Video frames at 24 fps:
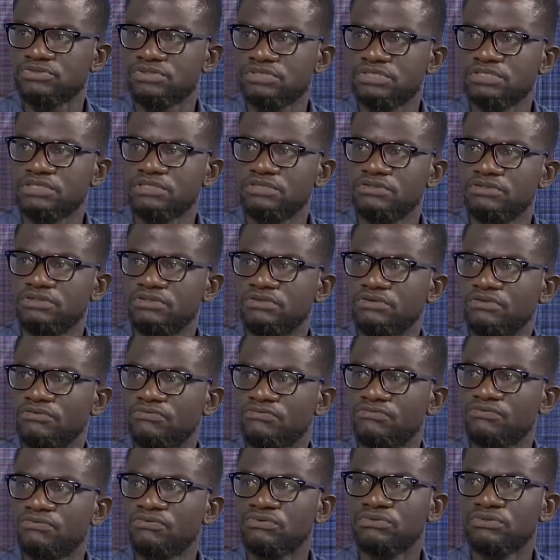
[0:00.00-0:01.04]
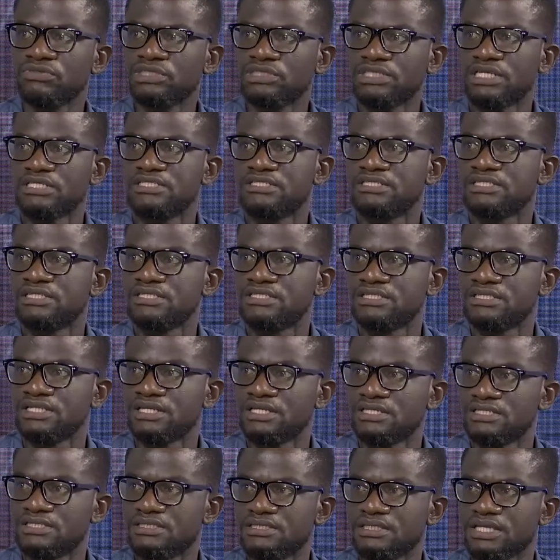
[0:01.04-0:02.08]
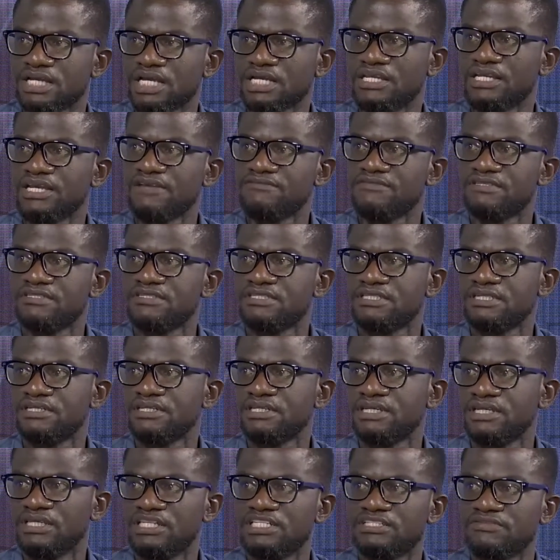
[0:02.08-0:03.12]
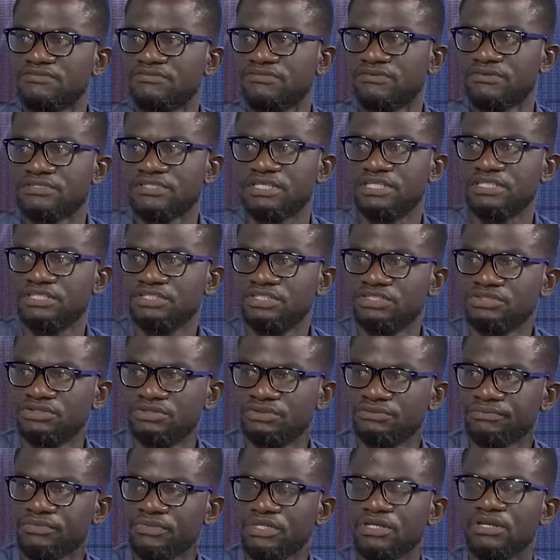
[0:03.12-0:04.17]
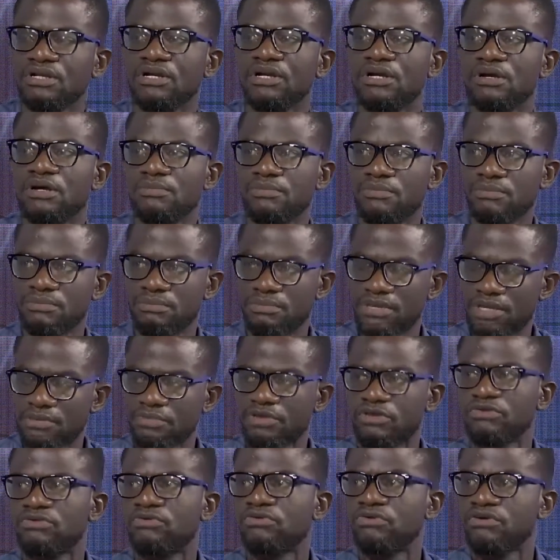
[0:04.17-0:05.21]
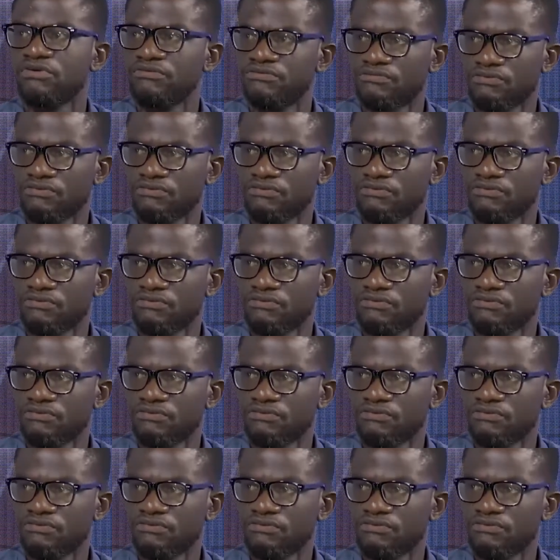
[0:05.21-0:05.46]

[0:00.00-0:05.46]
to see the full 36 states and FCT in this first edition maybe going